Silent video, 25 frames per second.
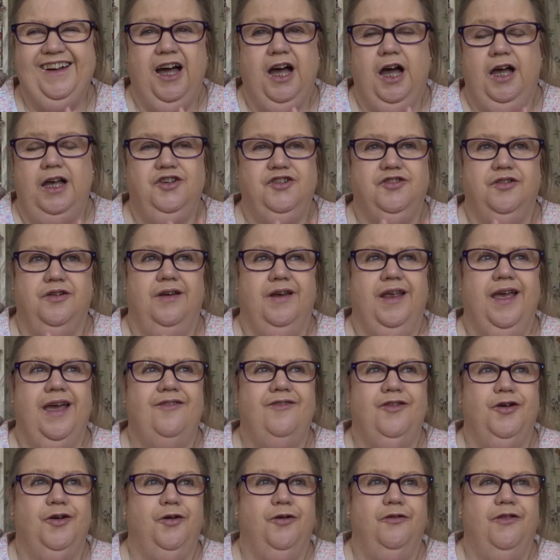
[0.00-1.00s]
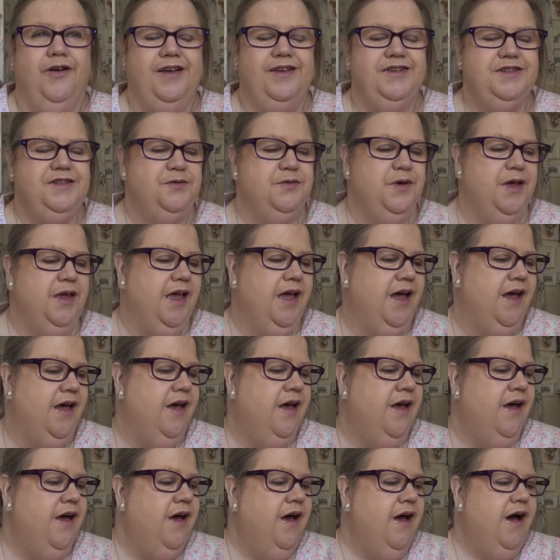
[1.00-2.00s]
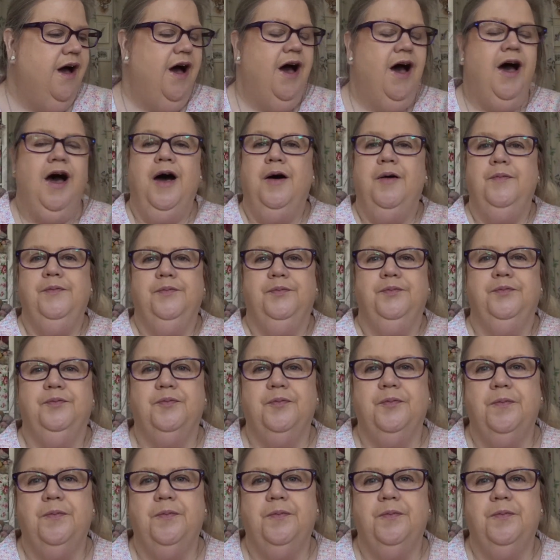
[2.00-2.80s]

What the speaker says: I truly haven't got round to it yet. And